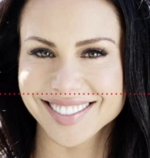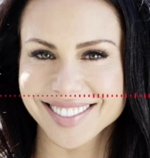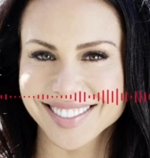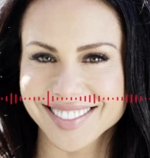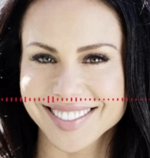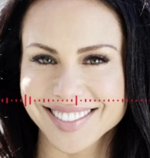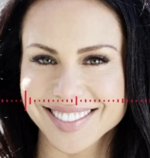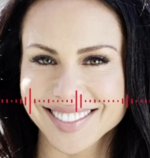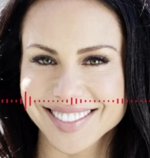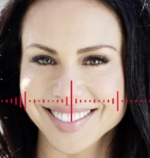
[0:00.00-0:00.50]

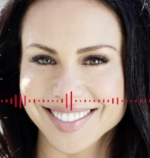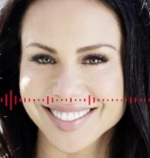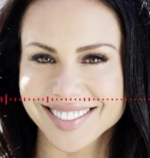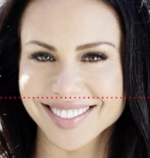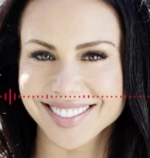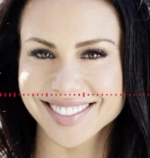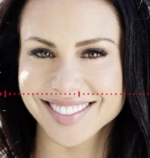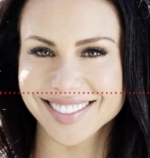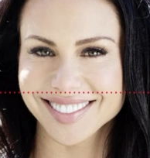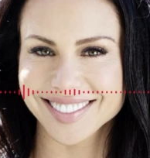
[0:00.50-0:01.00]
Tell me how that
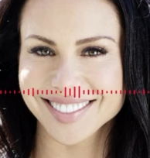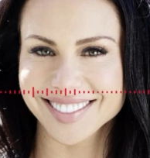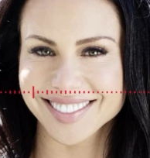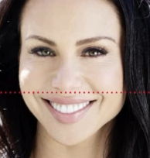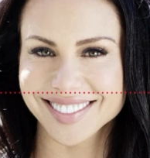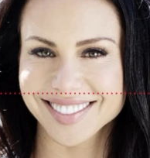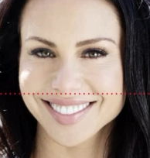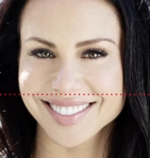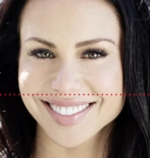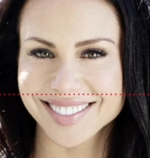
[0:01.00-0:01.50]
makes any
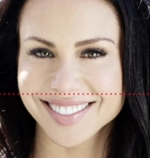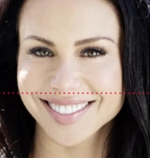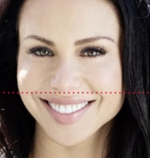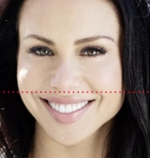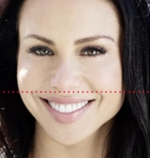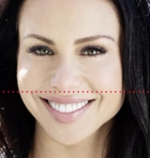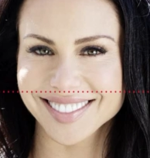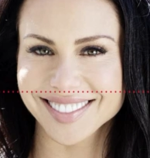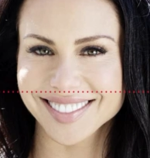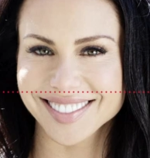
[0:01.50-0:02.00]
sense.
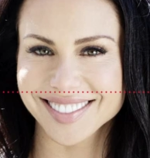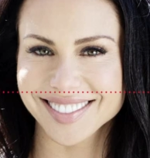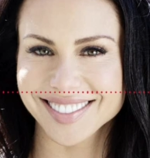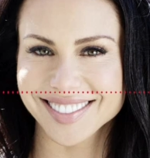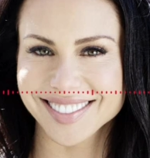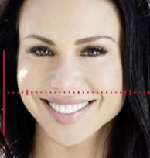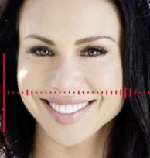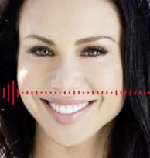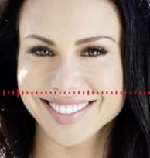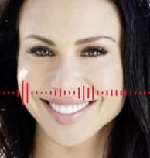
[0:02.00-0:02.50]
If
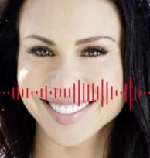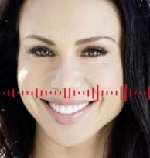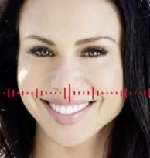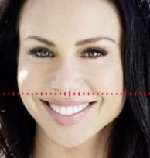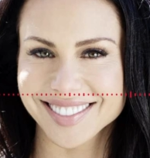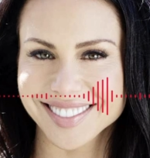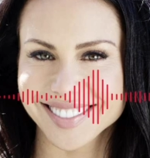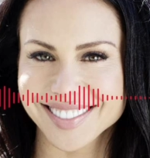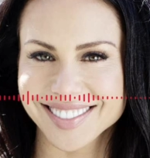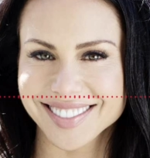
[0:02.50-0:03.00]
you really want
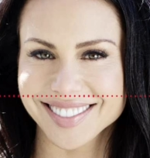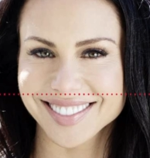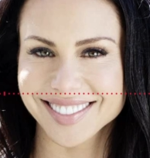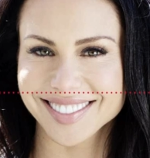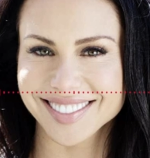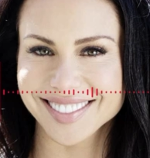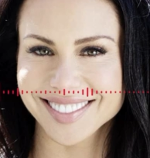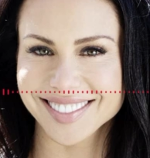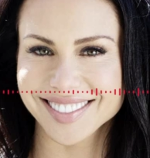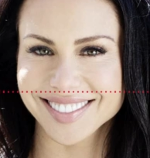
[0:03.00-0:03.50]
to help,
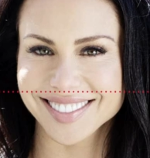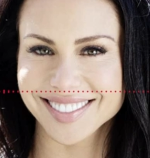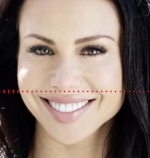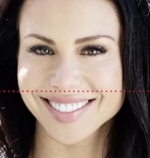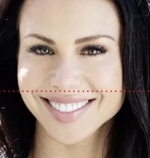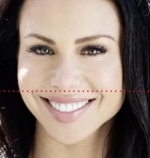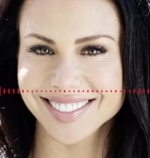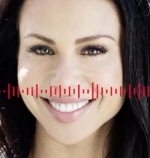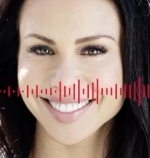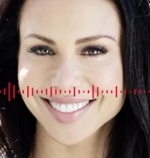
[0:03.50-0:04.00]
you will
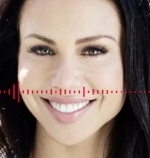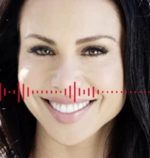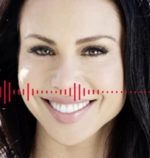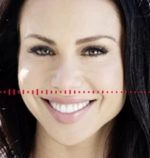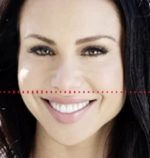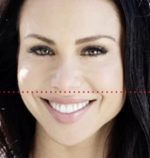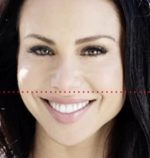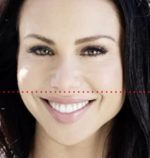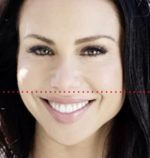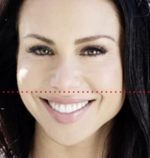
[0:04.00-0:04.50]
reduce
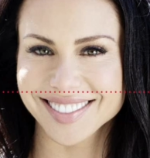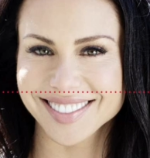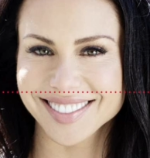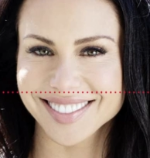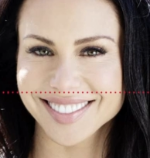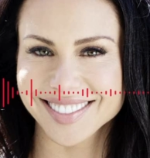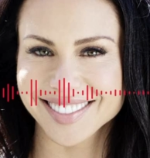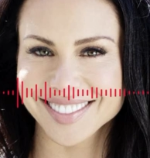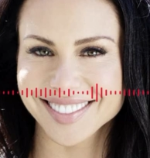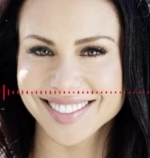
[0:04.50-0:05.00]
travel.
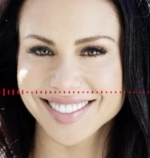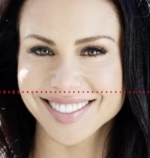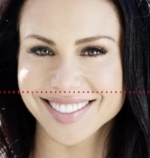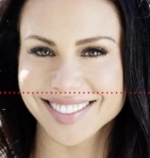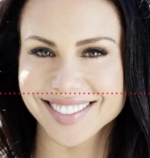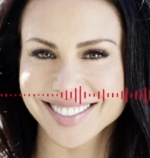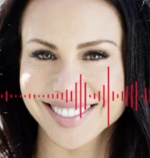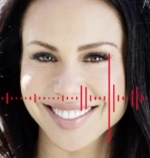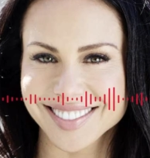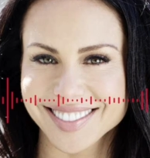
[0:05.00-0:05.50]
You won't
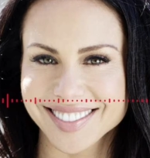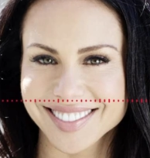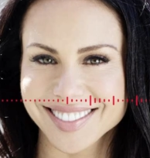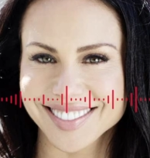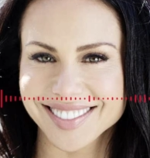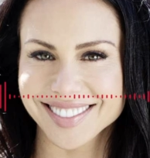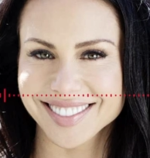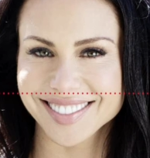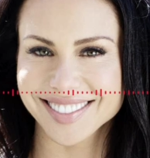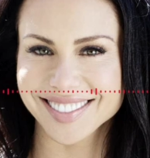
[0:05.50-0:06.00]
eat
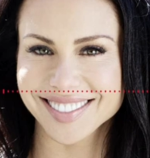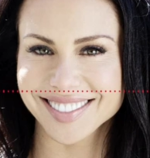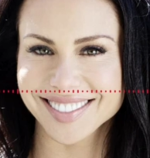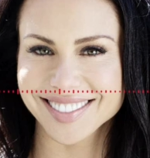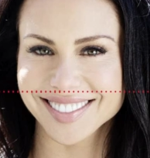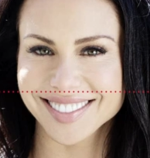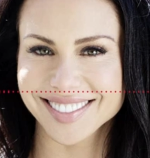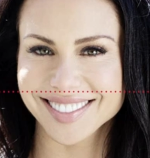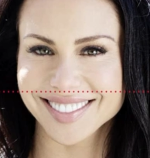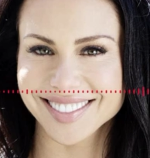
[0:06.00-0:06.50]
avocados from
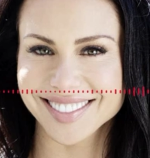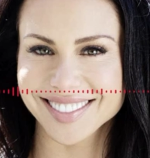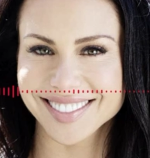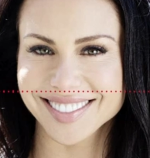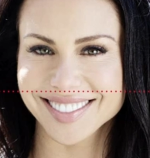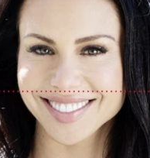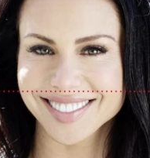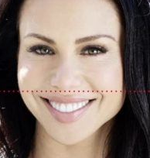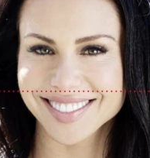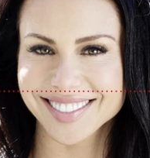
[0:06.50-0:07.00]

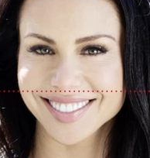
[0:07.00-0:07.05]
Mexico.